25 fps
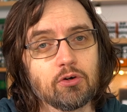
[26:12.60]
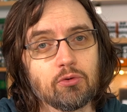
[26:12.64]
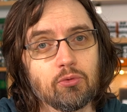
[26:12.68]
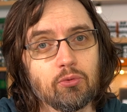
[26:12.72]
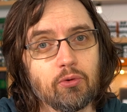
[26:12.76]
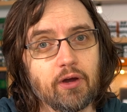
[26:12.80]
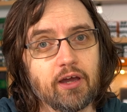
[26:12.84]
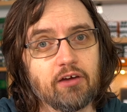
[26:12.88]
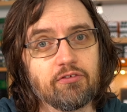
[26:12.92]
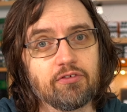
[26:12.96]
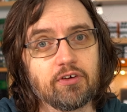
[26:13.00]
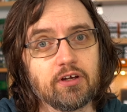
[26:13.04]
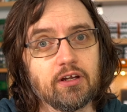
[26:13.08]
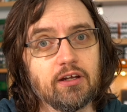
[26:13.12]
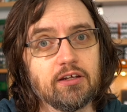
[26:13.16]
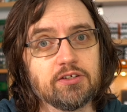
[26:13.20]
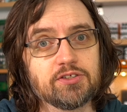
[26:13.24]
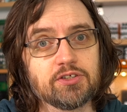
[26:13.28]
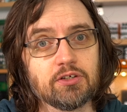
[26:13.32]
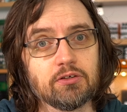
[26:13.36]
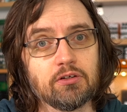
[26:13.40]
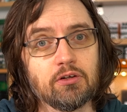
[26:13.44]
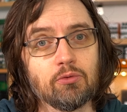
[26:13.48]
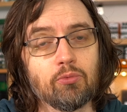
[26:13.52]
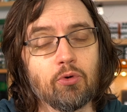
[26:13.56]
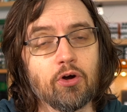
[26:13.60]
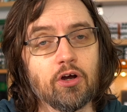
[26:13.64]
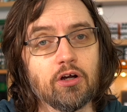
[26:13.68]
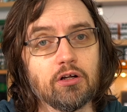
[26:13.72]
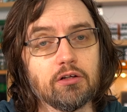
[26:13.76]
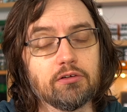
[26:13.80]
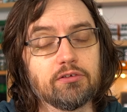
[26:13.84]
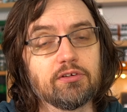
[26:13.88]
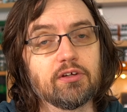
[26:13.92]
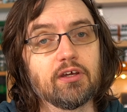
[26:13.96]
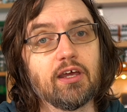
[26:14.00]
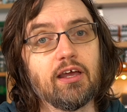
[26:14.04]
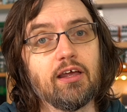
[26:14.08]
or wherever it is you're in the
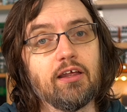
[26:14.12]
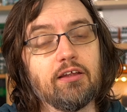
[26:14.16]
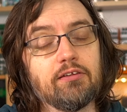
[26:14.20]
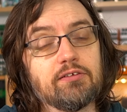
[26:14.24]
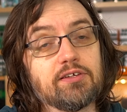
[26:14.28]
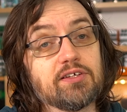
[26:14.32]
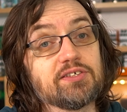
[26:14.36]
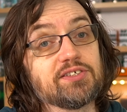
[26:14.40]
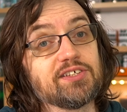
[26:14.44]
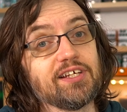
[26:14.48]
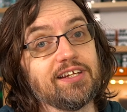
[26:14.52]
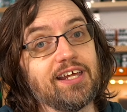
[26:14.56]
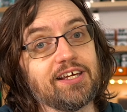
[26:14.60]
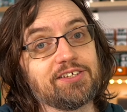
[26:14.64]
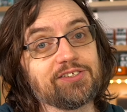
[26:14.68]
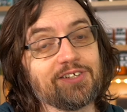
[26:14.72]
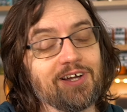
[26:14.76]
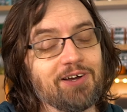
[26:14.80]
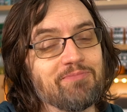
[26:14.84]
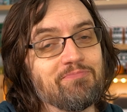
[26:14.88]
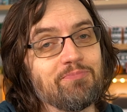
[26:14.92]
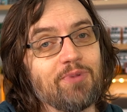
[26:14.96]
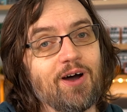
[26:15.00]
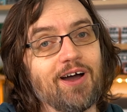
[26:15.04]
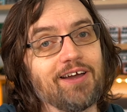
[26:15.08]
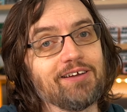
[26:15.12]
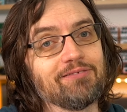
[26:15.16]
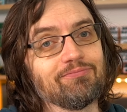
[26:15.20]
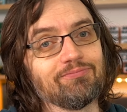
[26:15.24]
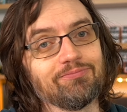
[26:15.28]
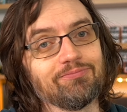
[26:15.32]
world, and see you next time. Bye.